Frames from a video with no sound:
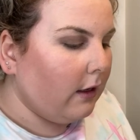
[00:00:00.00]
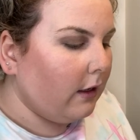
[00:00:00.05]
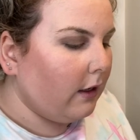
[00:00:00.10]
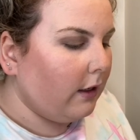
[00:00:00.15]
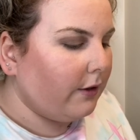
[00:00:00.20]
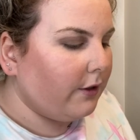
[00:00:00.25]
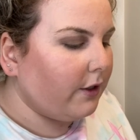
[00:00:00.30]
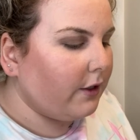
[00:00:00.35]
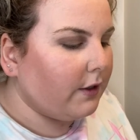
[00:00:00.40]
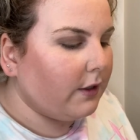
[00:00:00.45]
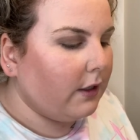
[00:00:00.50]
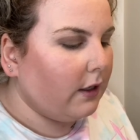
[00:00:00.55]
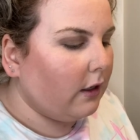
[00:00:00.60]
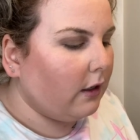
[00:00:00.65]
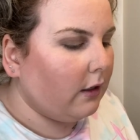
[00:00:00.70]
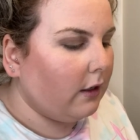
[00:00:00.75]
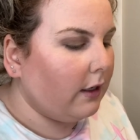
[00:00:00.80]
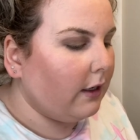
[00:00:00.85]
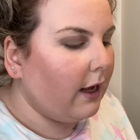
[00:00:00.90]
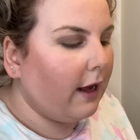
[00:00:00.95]
It's just, it
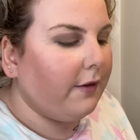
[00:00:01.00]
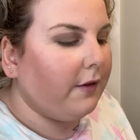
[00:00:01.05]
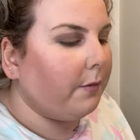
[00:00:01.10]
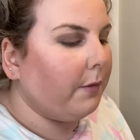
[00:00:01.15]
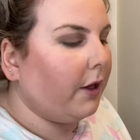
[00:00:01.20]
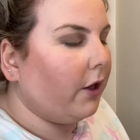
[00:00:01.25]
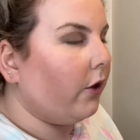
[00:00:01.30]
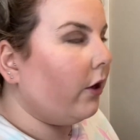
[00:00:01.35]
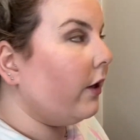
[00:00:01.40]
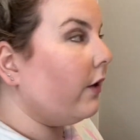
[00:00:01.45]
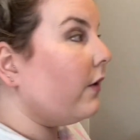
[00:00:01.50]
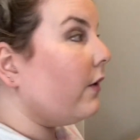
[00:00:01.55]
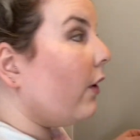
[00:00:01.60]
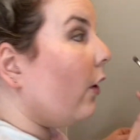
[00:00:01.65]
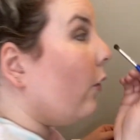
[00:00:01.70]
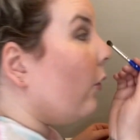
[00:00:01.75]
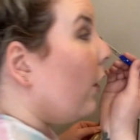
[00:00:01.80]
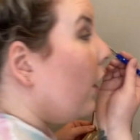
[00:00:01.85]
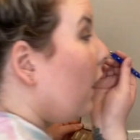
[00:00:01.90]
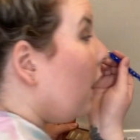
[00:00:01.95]
hasn't been good.
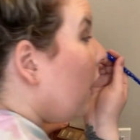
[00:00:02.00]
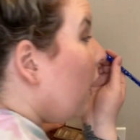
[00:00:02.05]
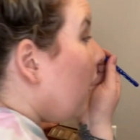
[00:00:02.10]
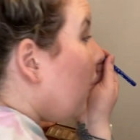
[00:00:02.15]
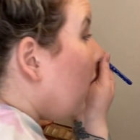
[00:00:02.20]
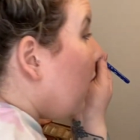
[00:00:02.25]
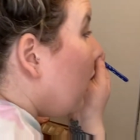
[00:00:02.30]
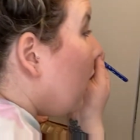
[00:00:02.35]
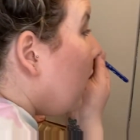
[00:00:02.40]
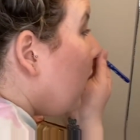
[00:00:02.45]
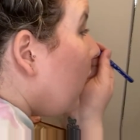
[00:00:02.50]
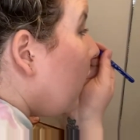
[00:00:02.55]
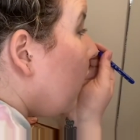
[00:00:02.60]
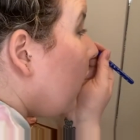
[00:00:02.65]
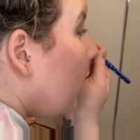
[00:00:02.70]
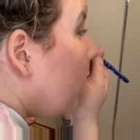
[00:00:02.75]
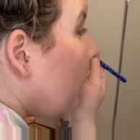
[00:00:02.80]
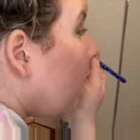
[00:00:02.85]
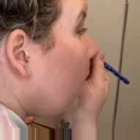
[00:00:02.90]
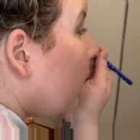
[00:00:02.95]
So
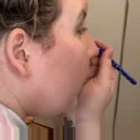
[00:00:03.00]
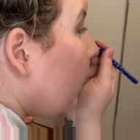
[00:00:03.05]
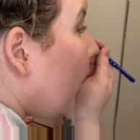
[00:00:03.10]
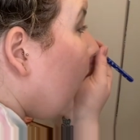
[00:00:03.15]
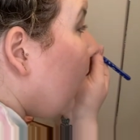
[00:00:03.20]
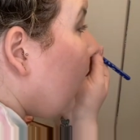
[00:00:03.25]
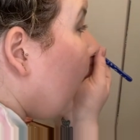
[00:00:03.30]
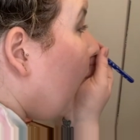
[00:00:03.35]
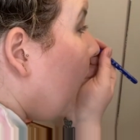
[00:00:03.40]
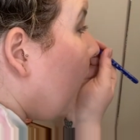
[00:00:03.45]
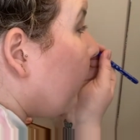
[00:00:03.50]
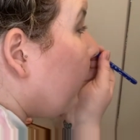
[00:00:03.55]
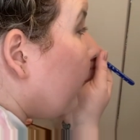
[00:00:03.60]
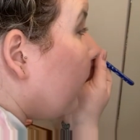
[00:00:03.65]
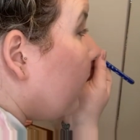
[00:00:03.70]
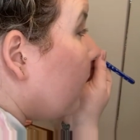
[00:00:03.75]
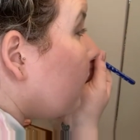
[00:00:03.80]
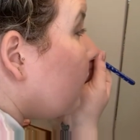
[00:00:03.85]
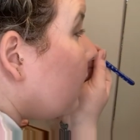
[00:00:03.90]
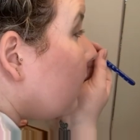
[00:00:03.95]
that
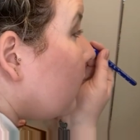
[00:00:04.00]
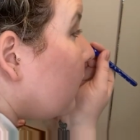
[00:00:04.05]
happened.